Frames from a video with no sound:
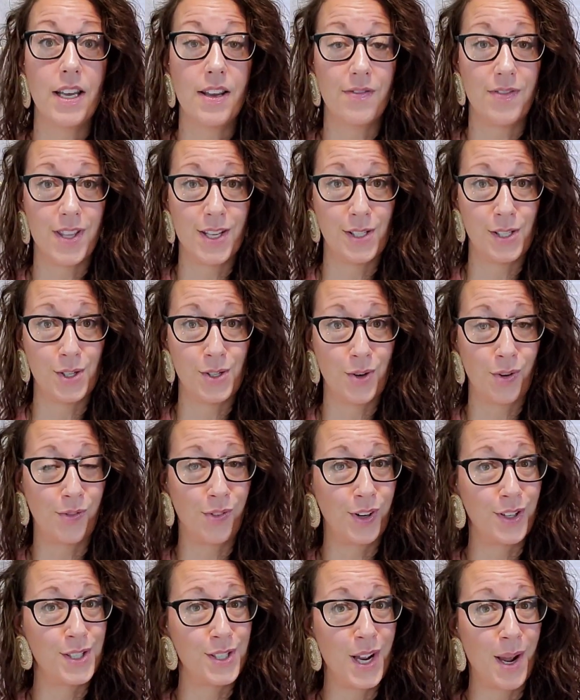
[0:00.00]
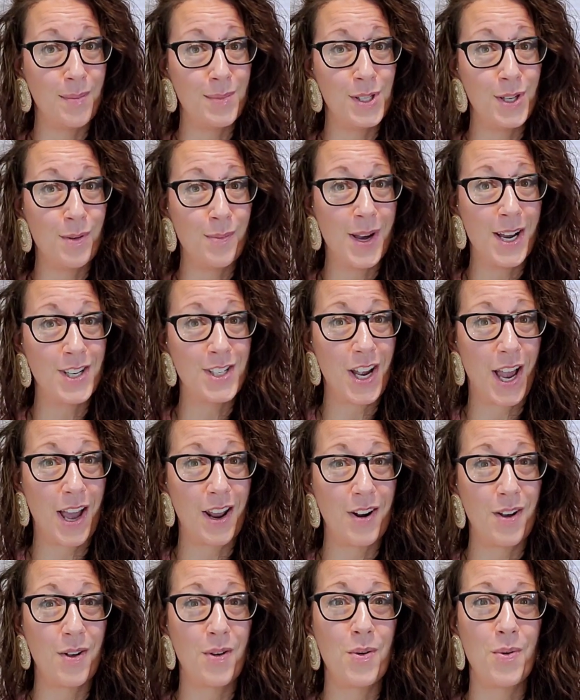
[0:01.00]
If this is your first time to my
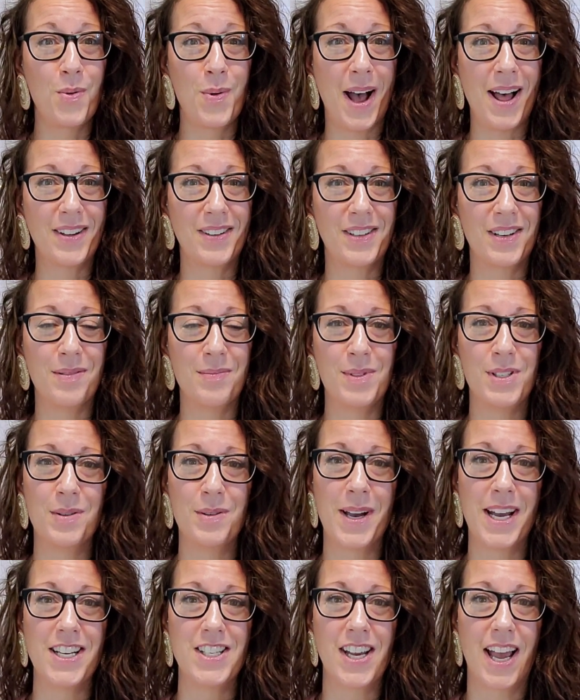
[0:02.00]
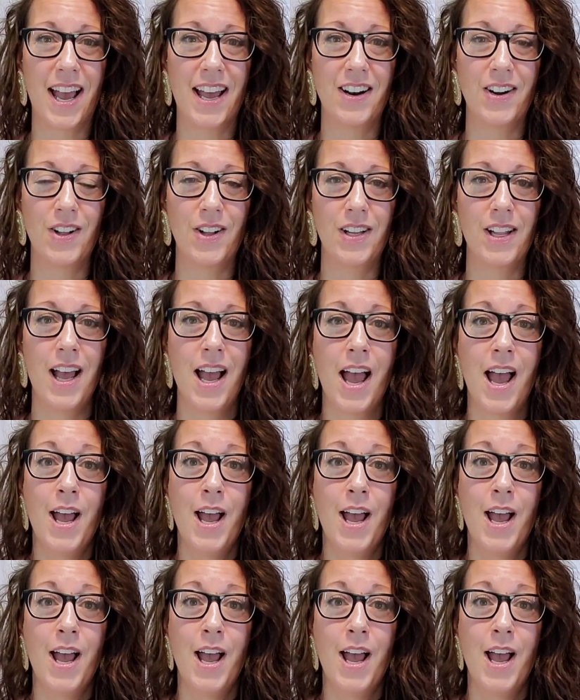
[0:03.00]
channel, welcome to my channel.